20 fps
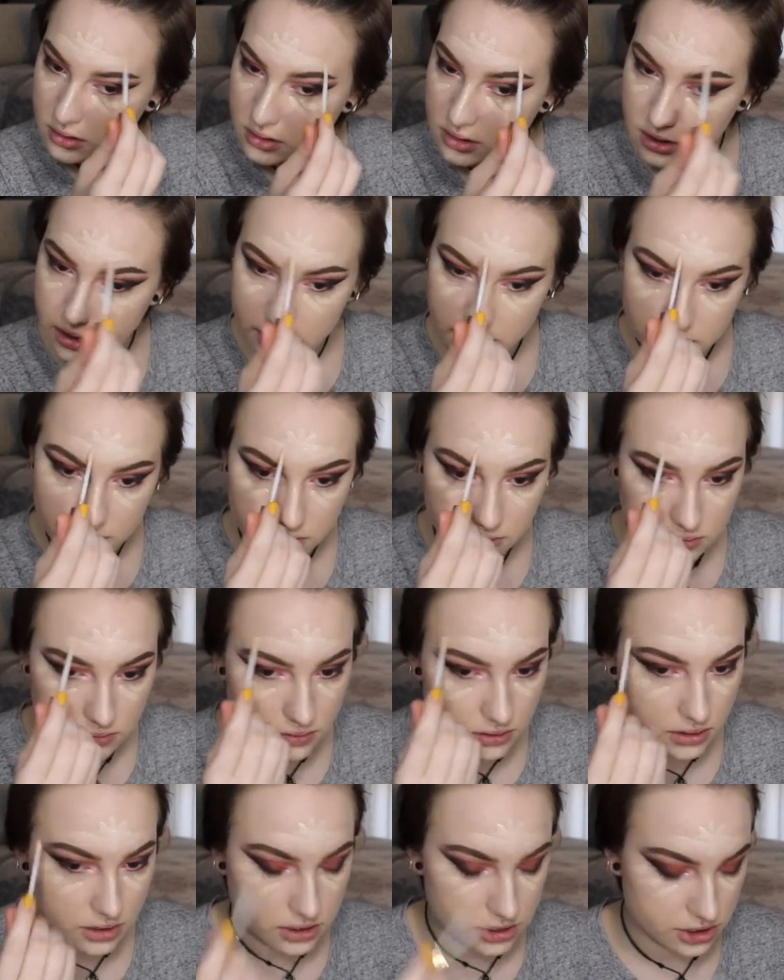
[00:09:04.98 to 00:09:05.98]
I like the
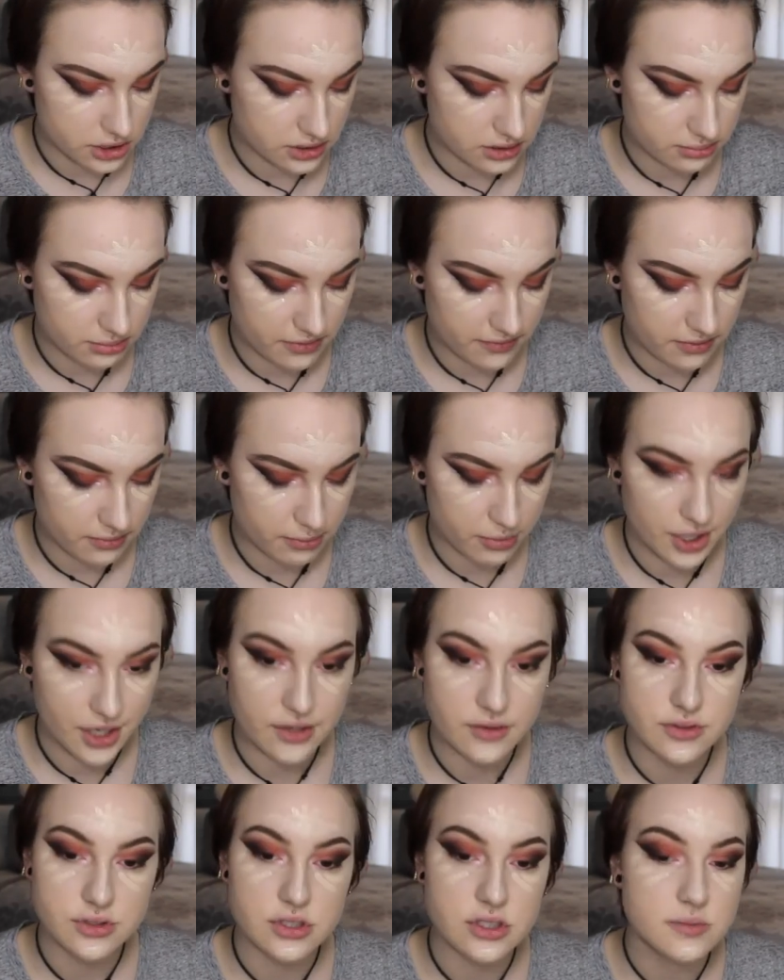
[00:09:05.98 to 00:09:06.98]
little arches above the
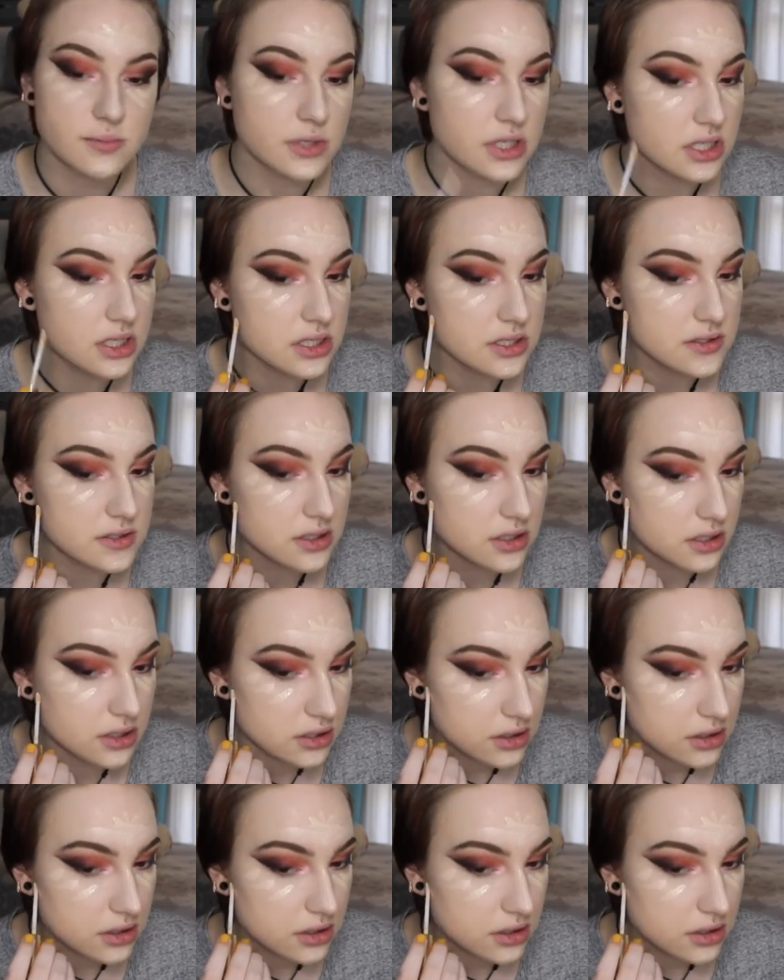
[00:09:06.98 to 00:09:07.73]
brows just because